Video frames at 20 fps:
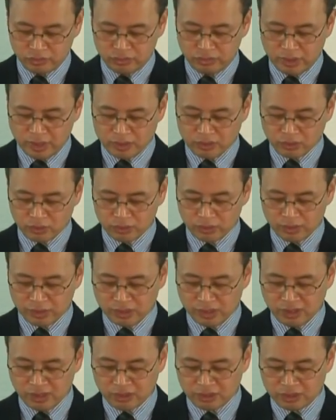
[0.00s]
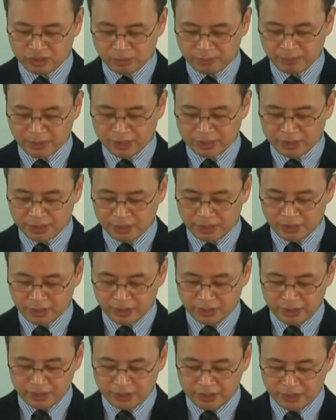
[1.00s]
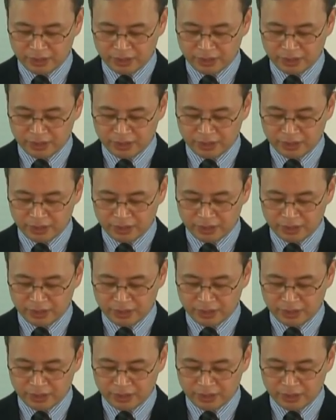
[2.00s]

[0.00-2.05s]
very eager